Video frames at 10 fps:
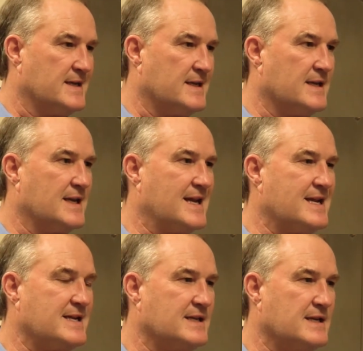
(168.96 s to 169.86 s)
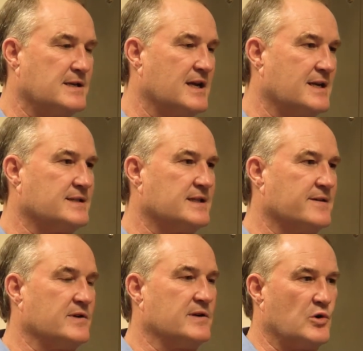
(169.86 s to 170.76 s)
in
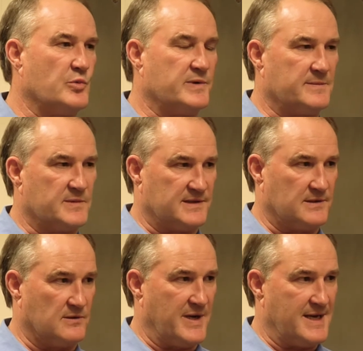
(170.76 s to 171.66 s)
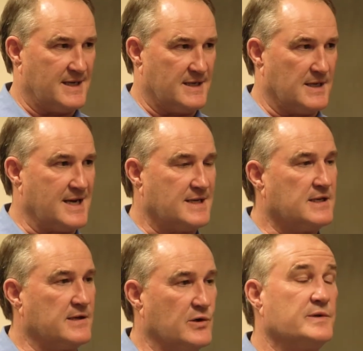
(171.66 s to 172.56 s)
1897 and opened up this little bank in
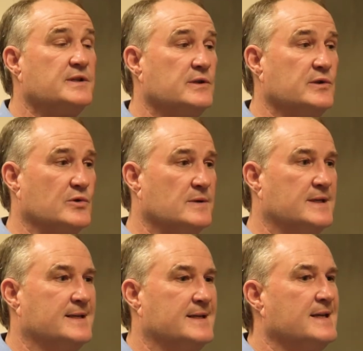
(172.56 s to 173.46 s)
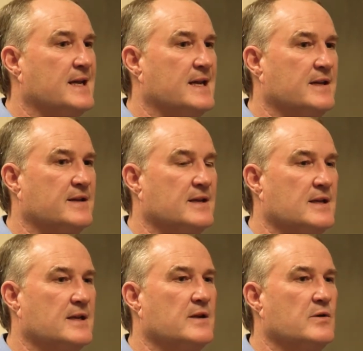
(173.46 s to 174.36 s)
1902. And
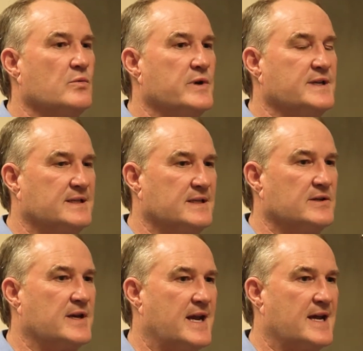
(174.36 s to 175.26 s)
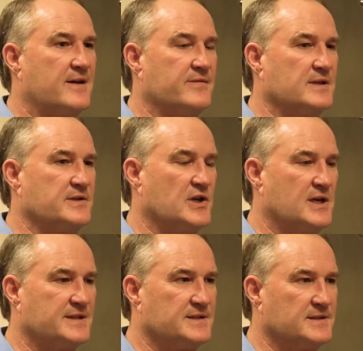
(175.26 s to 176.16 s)
we still have a
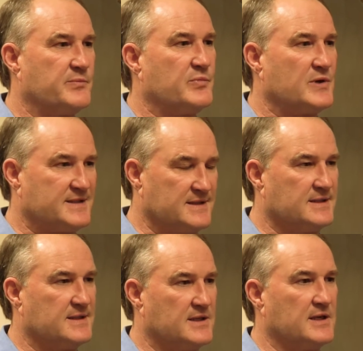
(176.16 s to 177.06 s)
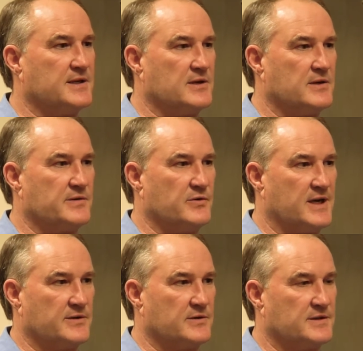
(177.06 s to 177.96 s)
Johnson present on our
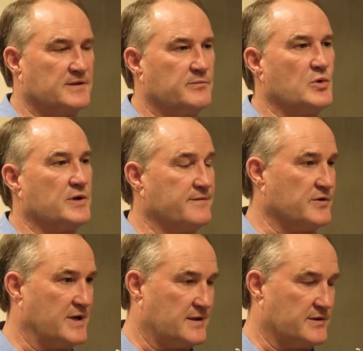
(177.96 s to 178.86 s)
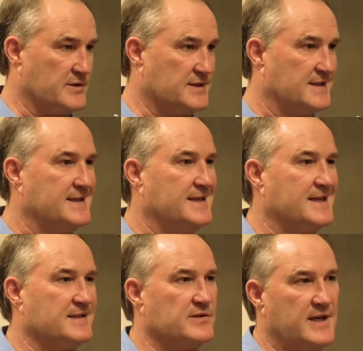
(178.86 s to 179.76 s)
director board of directors,
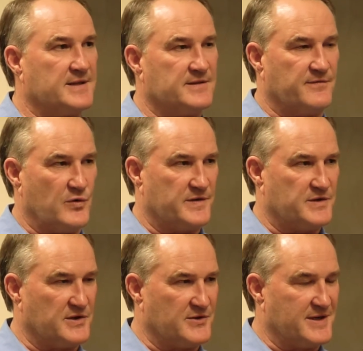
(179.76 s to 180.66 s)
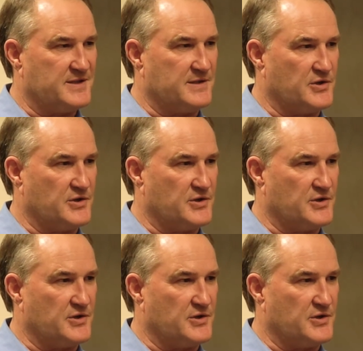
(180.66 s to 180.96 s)
and so that's the fourth generation